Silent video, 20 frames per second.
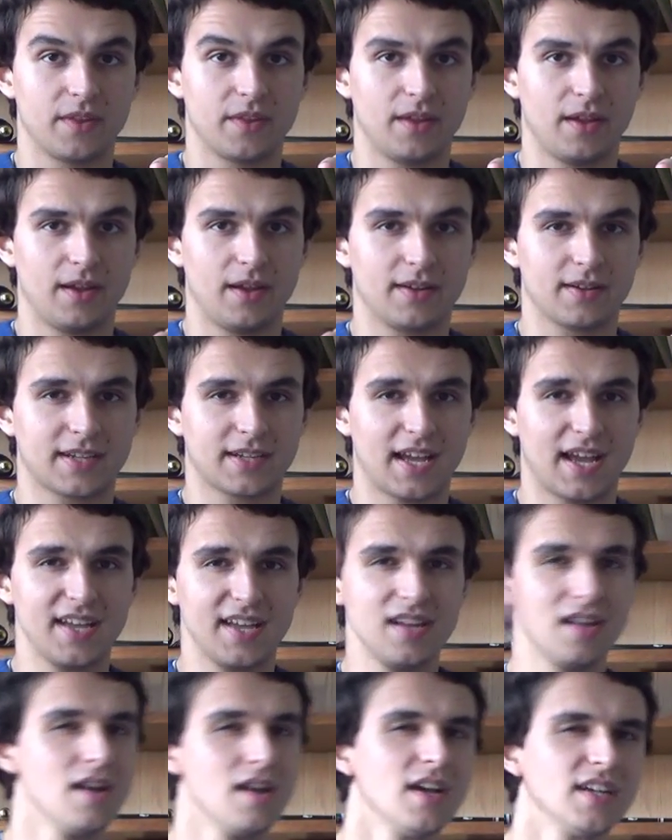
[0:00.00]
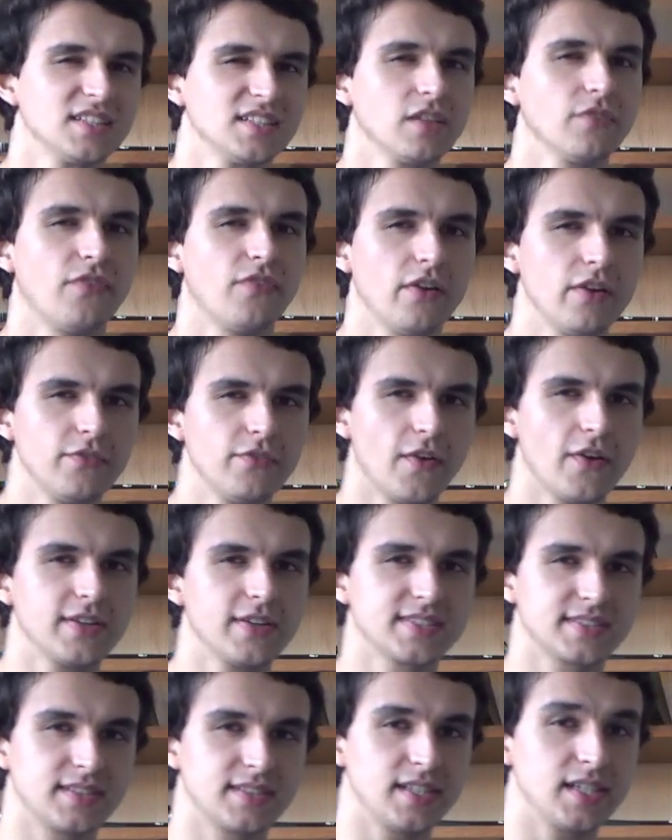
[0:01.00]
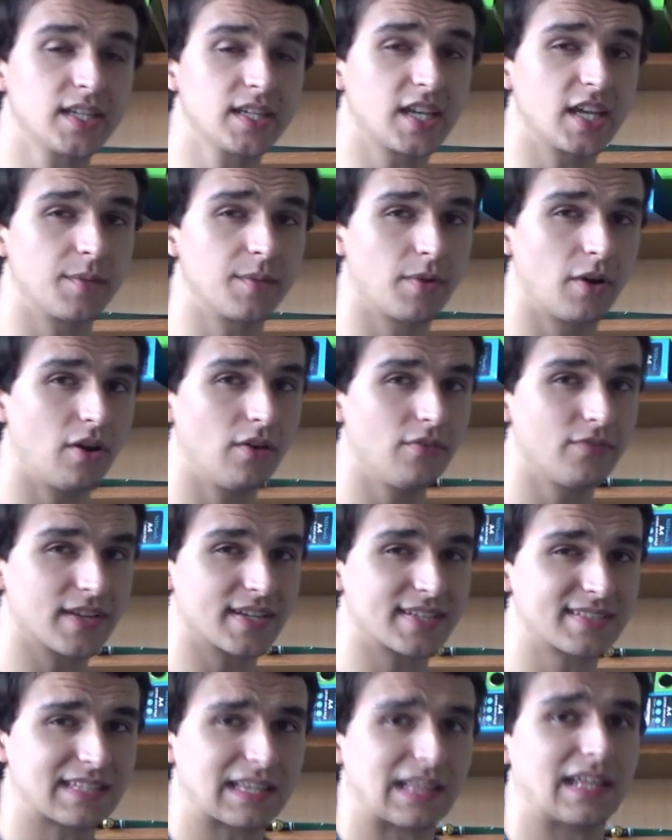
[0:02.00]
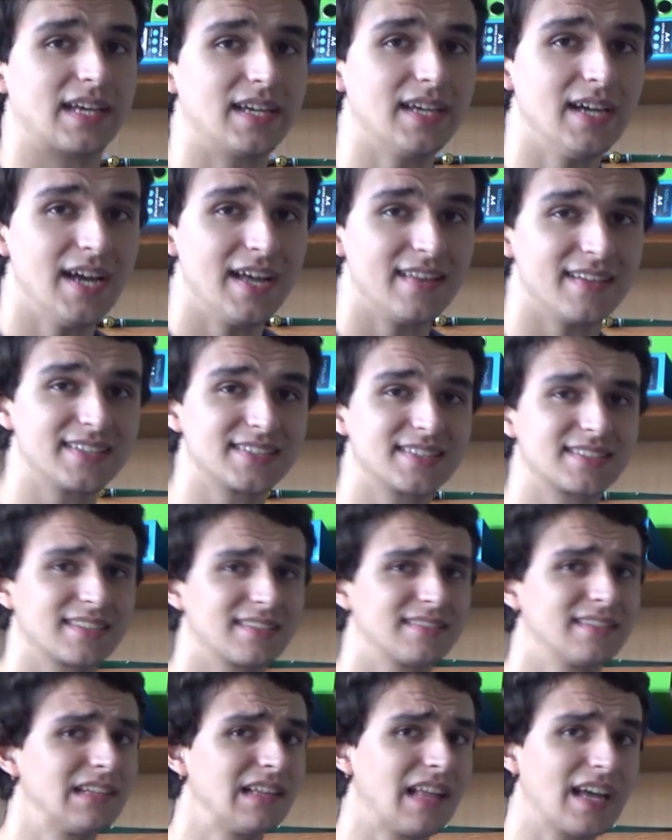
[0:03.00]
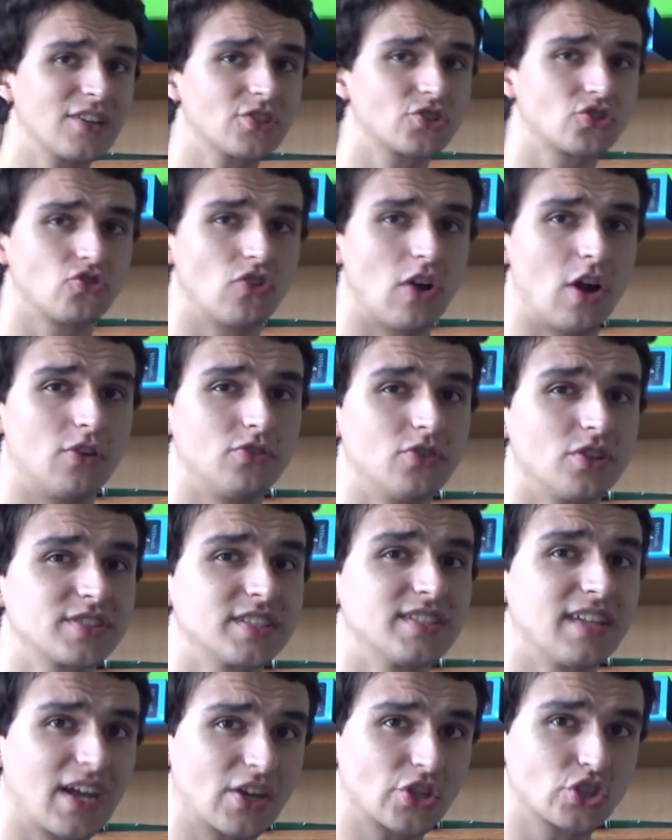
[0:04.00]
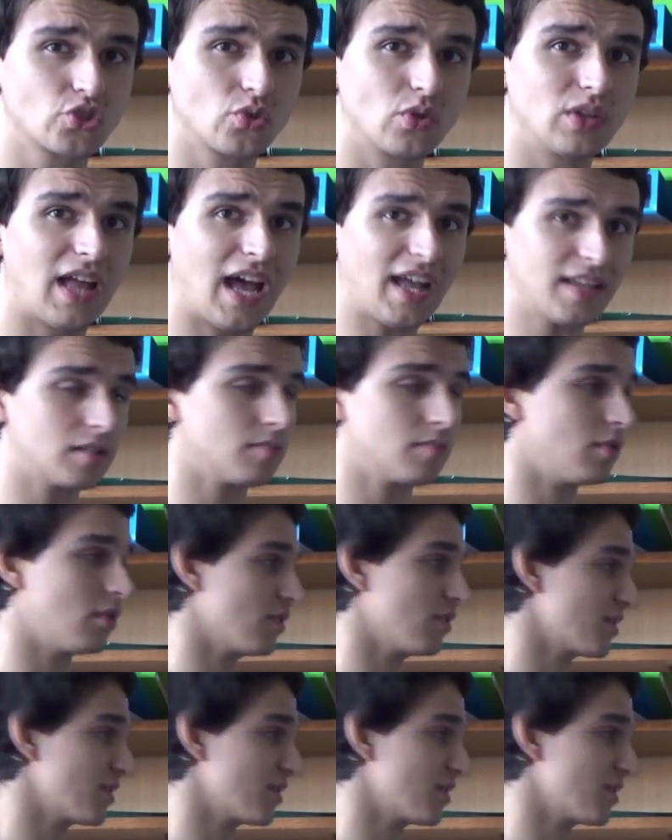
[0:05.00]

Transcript: Okay, so very, very sneaky, but obviously this is an electro, not an actual animal,